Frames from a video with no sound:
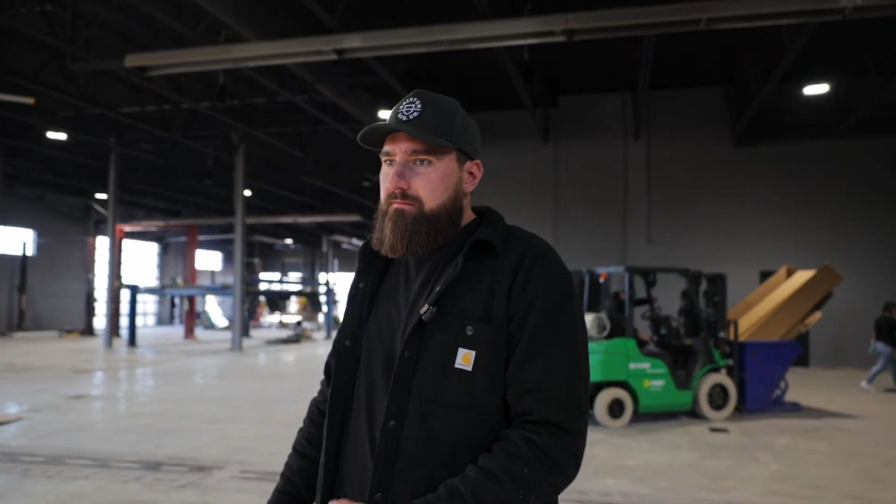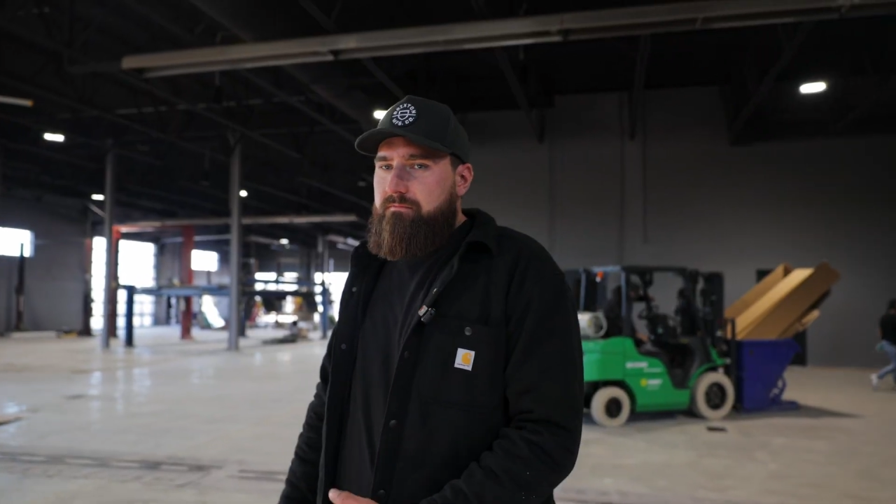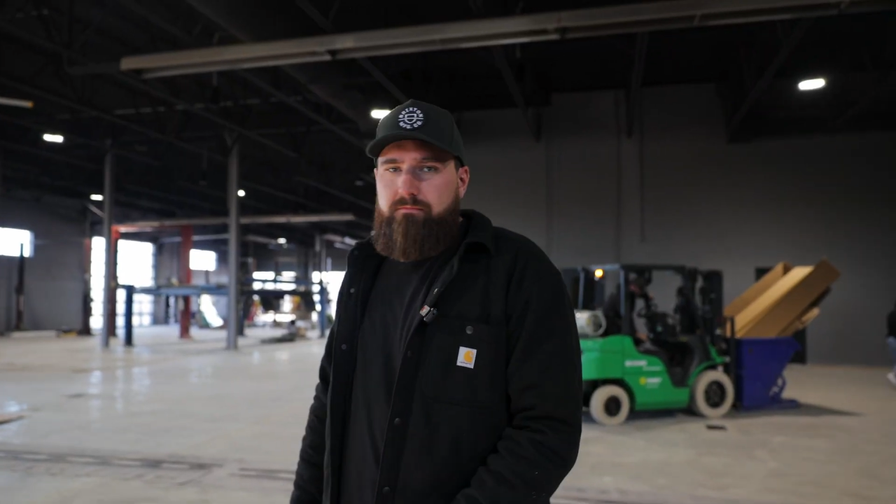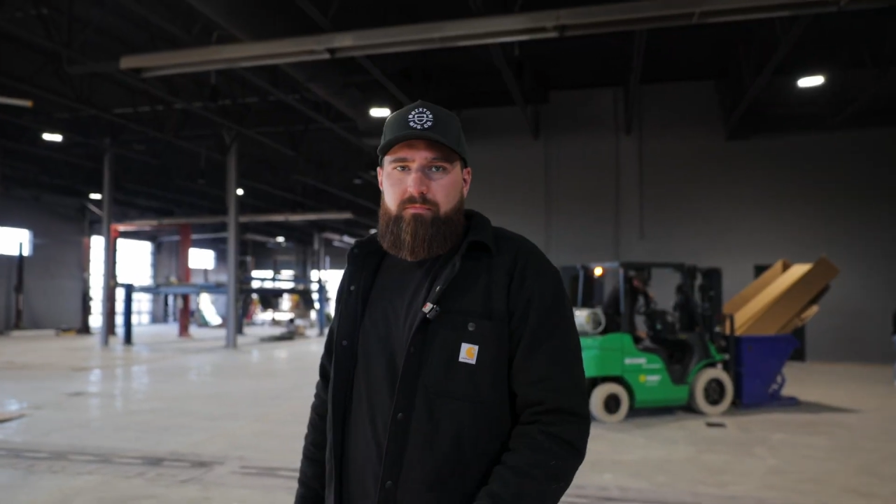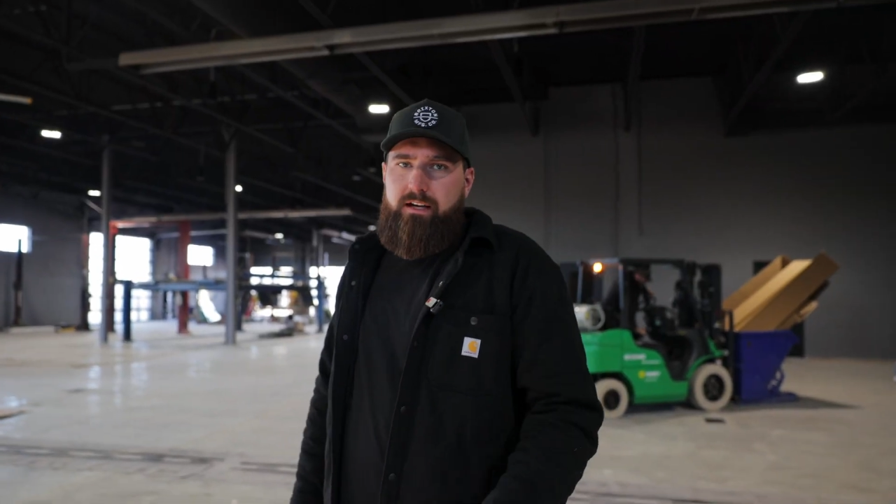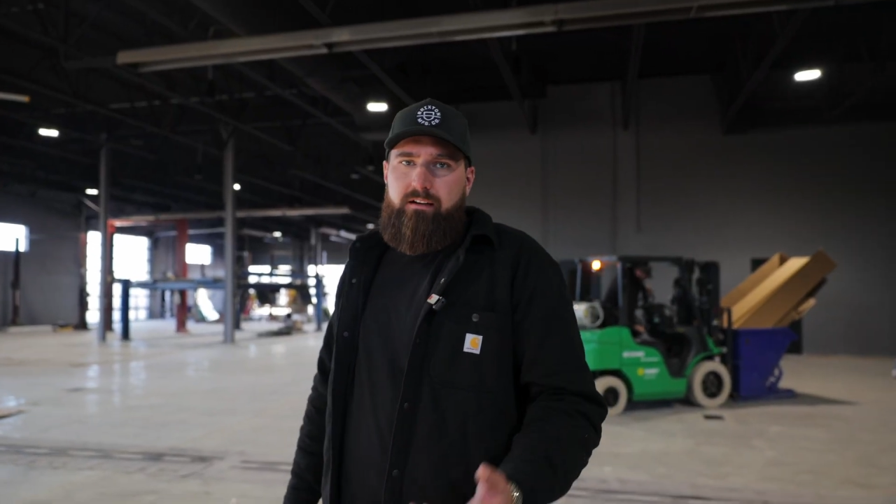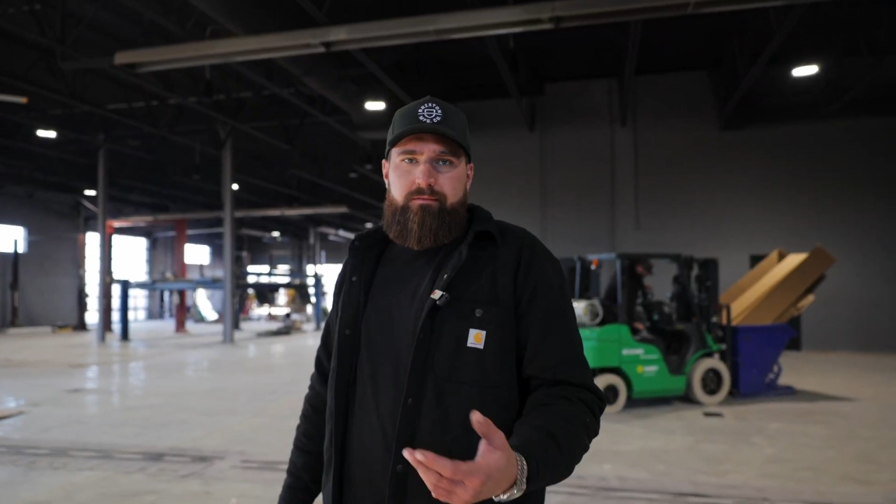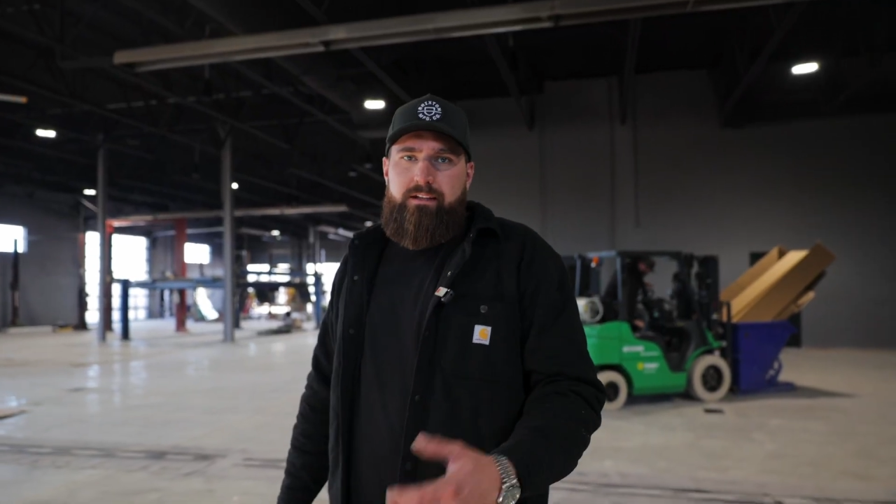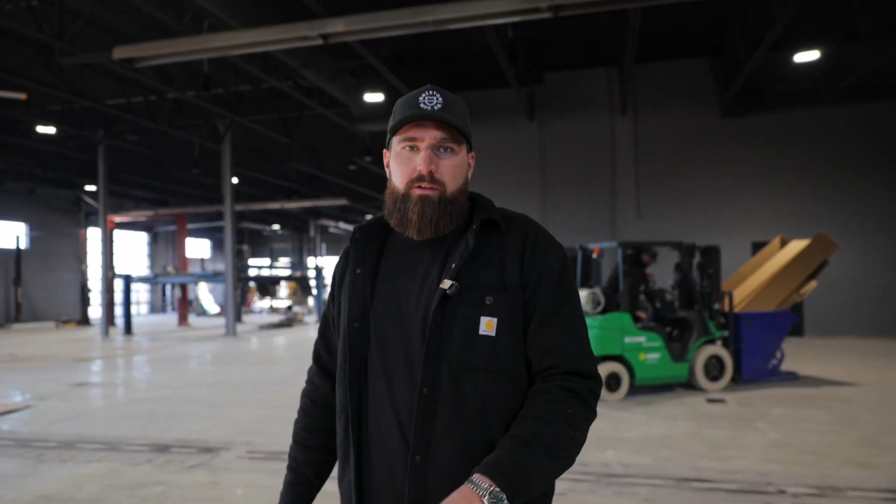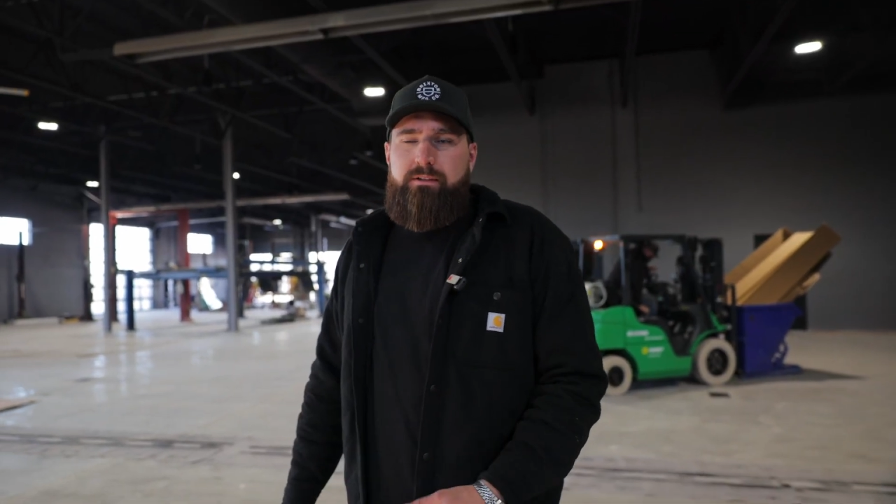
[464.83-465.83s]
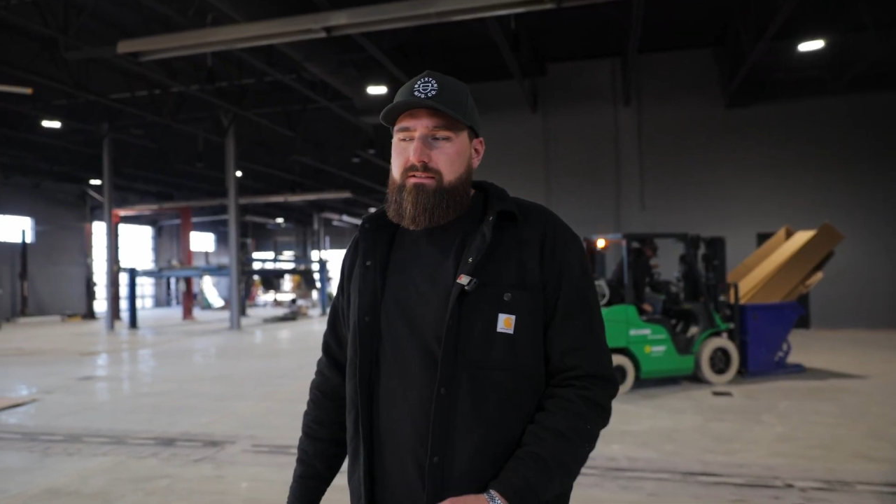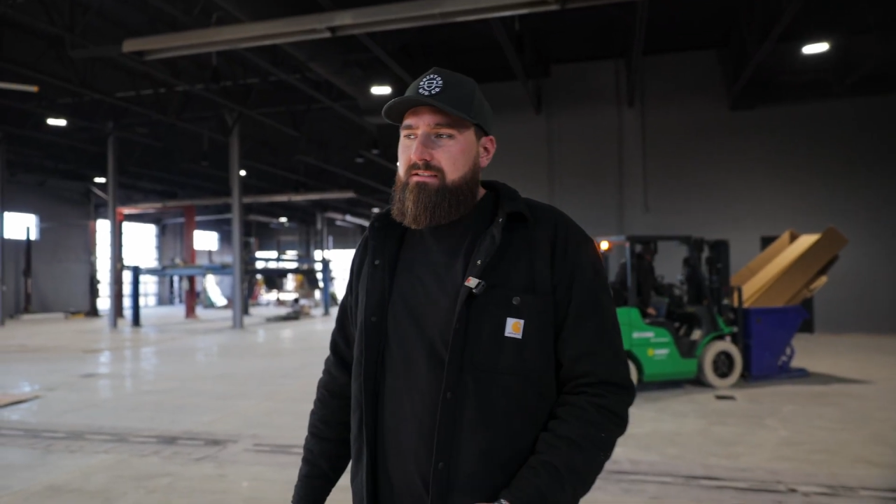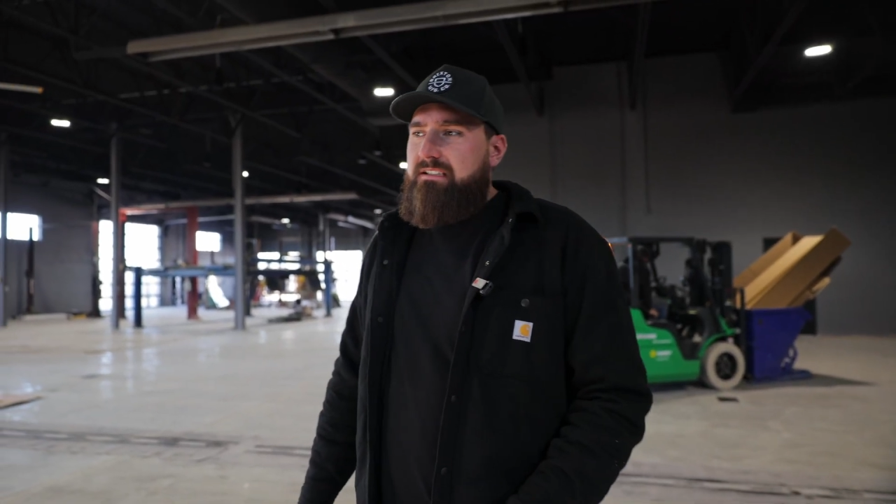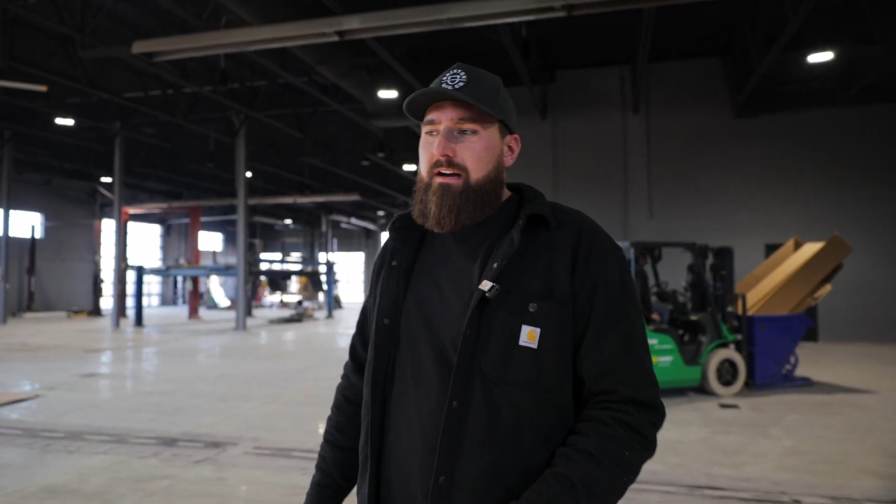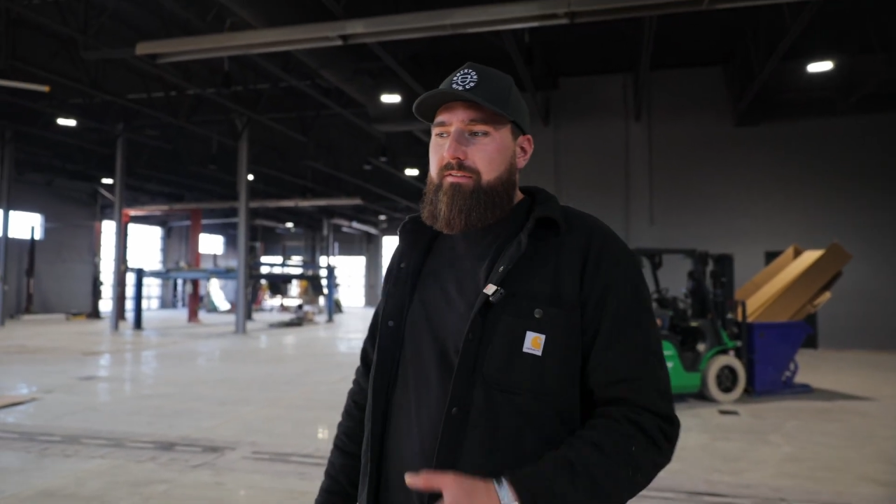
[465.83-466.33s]
and liquids and
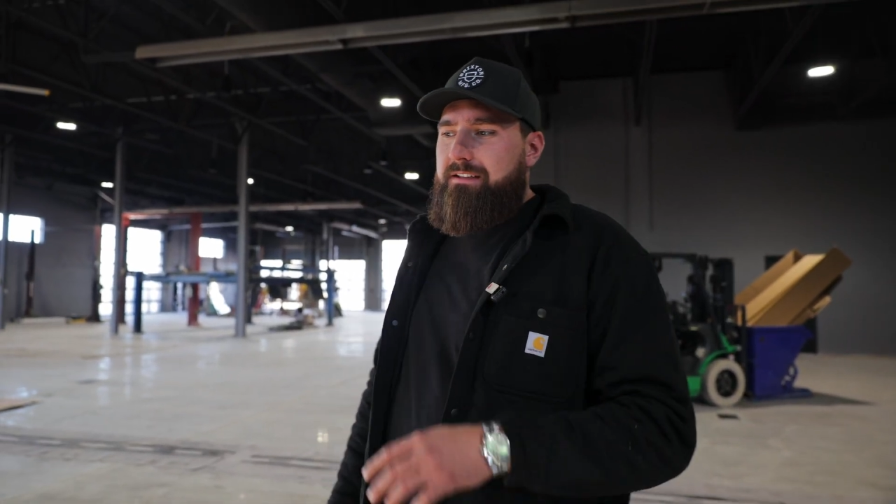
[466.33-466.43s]
stuff,